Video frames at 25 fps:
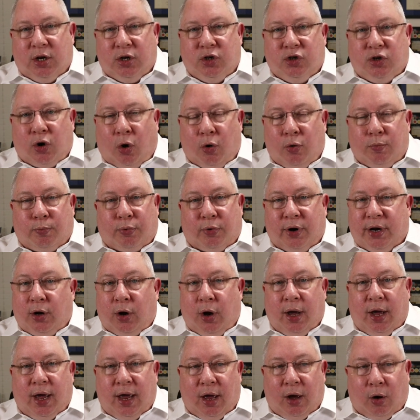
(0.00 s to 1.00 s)
Don't
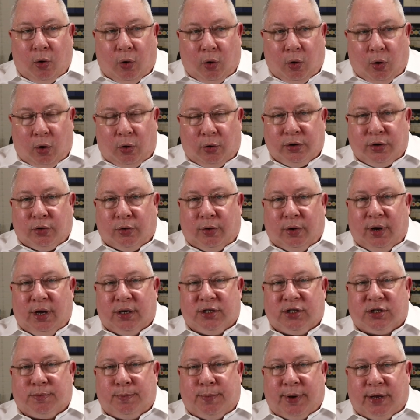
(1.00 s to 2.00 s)
bring all your
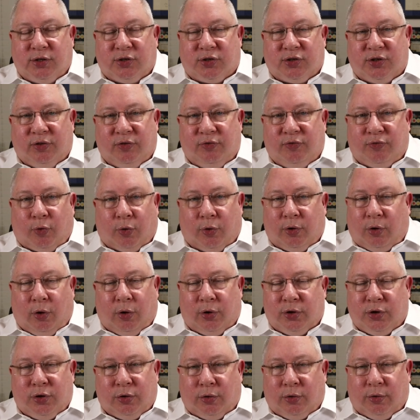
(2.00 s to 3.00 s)
expensive or
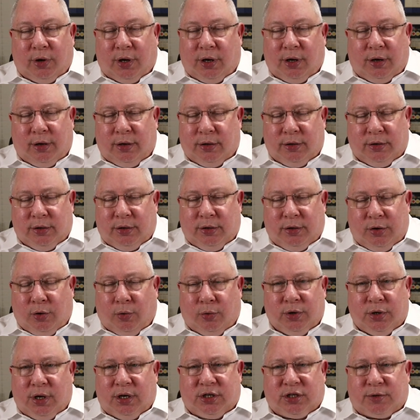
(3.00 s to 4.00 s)
all your
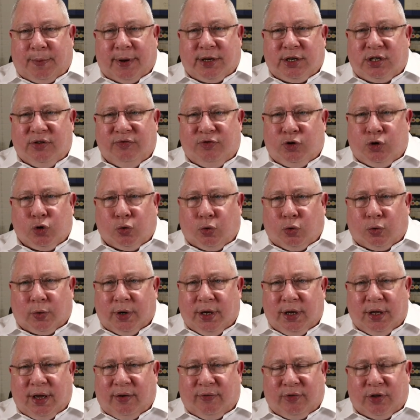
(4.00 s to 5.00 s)
expensive
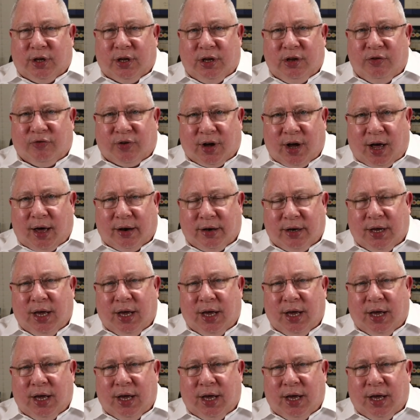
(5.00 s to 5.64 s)
jewelry, everything you've got.